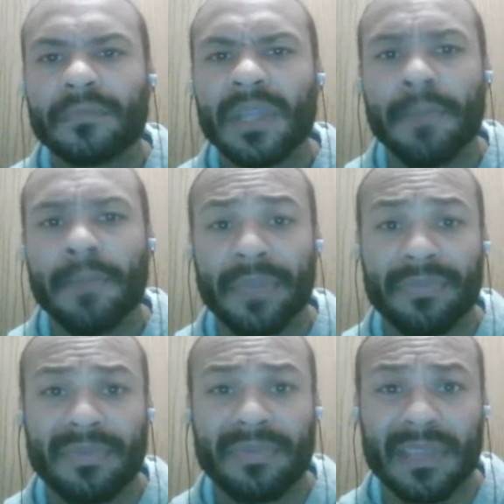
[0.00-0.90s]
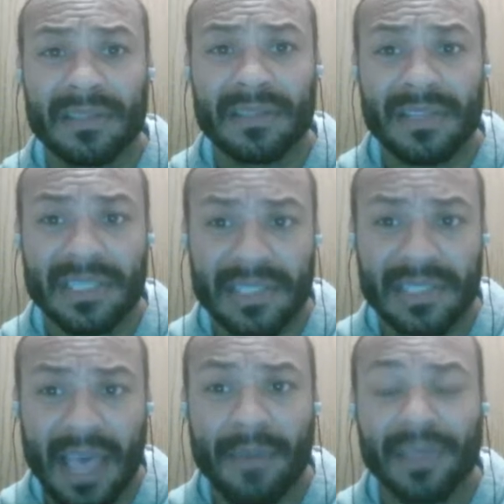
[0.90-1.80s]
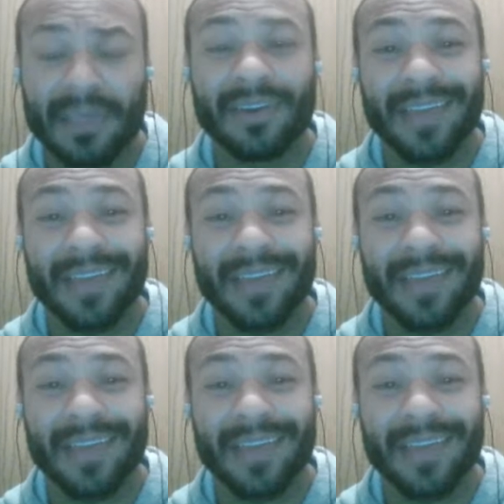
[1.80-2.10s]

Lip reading: But this Sabbath here,